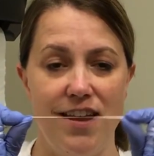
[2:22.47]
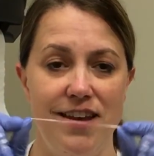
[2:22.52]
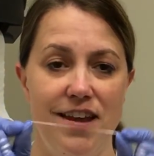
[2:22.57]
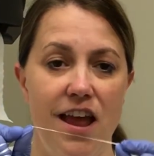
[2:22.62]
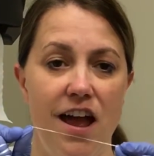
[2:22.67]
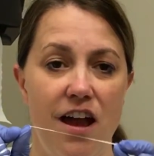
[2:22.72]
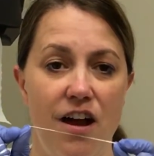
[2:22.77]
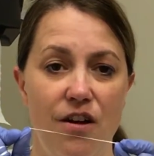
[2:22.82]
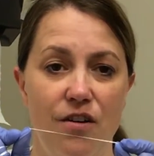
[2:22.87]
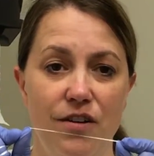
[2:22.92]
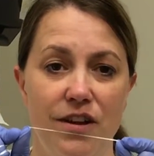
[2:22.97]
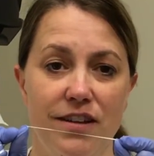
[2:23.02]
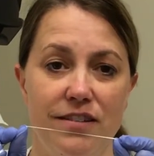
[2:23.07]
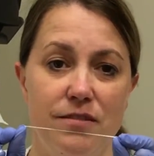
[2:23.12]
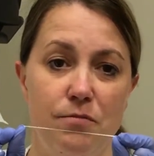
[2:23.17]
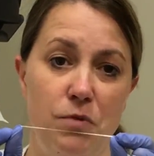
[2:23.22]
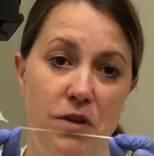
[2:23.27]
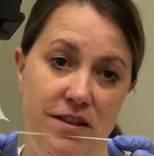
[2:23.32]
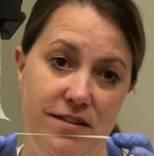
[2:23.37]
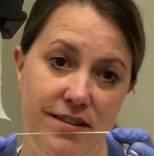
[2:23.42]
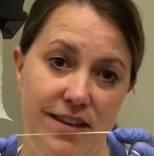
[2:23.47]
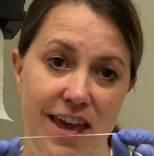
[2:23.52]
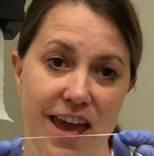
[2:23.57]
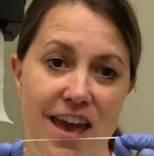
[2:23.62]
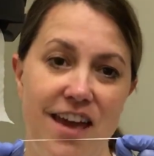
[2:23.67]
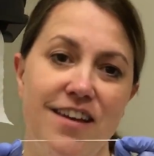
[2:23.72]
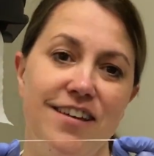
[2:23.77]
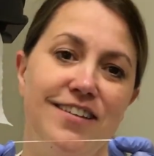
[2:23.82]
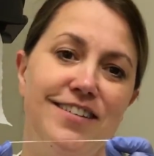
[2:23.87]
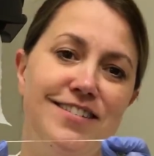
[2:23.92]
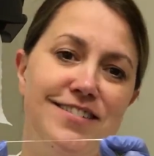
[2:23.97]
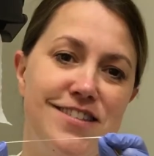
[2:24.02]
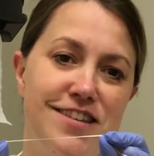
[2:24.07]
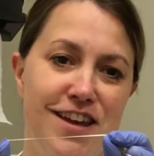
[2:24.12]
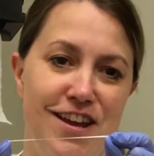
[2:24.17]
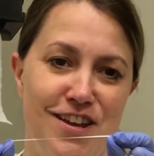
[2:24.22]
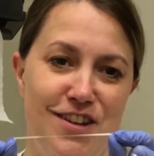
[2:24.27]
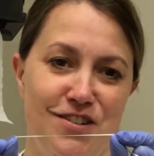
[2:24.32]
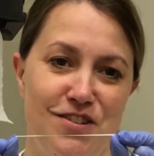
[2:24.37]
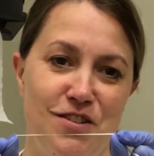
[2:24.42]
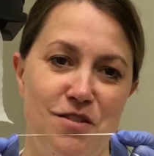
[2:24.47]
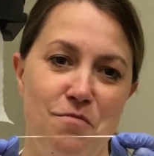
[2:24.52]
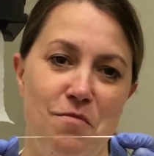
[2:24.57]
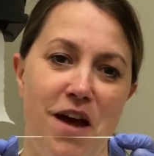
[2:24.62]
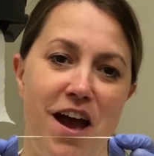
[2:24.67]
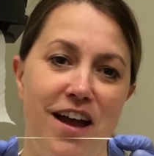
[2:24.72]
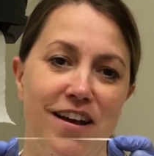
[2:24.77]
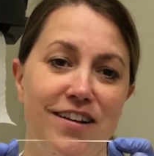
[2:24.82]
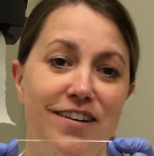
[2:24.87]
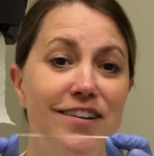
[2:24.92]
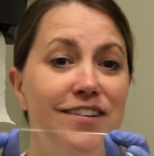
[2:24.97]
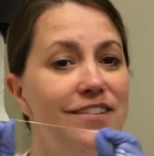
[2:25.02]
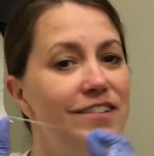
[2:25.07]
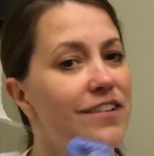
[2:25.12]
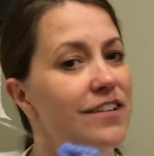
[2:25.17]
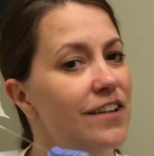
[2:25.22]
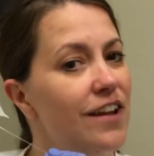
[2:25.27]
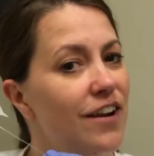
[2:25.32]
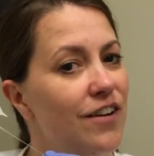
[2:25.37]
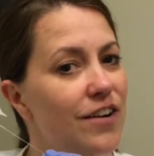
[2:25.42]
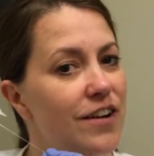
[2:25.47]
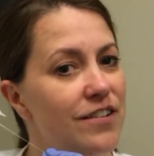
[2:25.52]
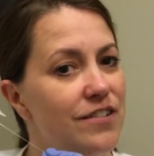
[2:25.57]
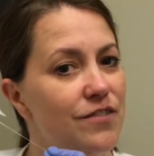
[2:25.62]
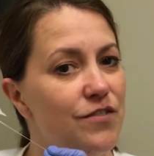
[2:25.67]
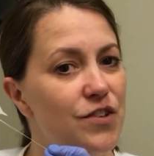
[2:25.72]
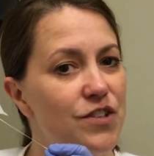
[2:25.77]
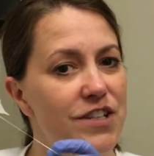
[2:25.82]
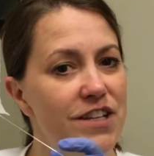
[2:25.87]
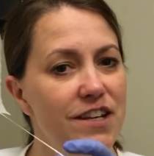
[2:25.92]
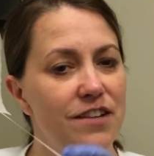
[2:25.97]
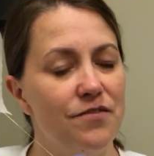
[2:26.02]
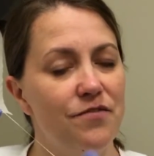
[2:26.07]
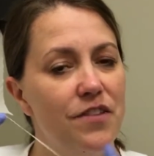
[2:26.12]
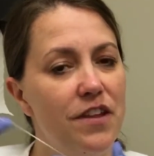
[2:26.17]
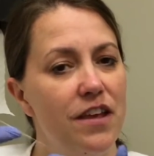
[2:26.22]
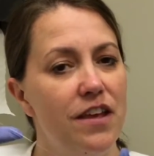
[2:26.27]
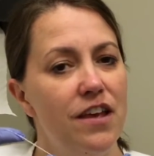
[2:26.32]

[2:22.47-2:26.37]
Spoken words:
And now it's piece of cake to get into the back areas of your teeth.